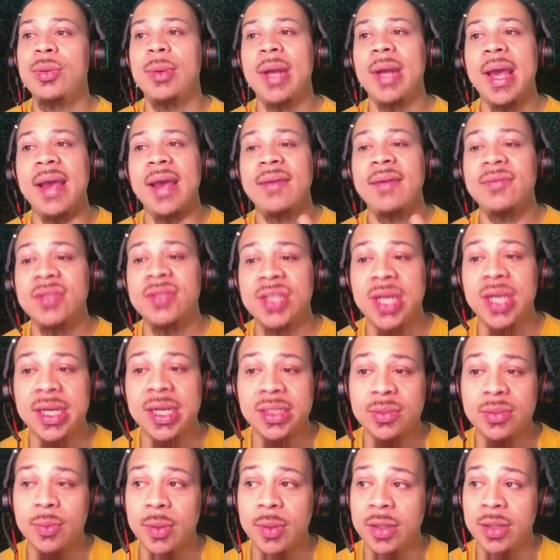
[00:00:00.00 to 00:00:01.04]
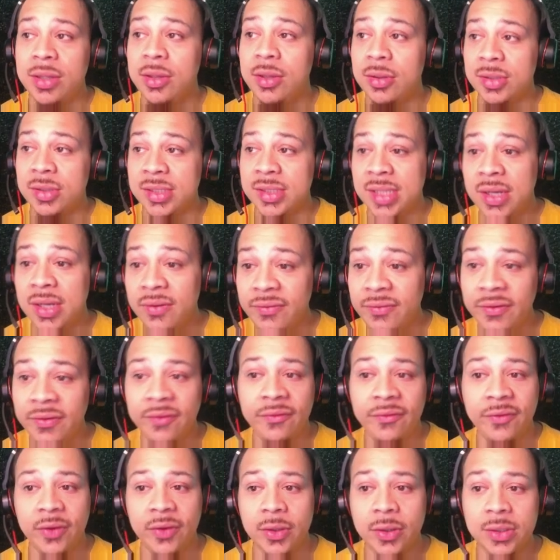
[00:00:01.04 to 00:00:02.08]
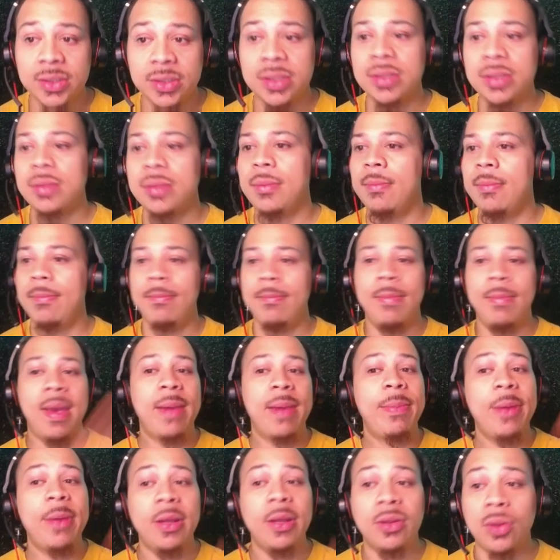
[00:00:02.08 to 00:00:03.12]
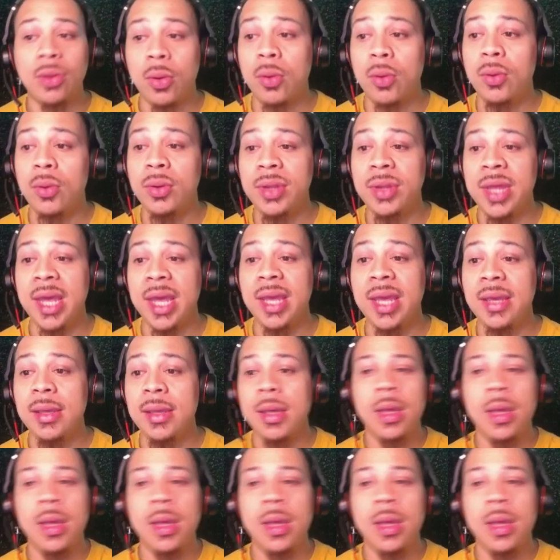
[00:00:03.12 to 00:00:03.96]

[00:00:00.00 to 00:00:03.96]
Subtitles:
you want to have chats with yourself first, map out the whole thing,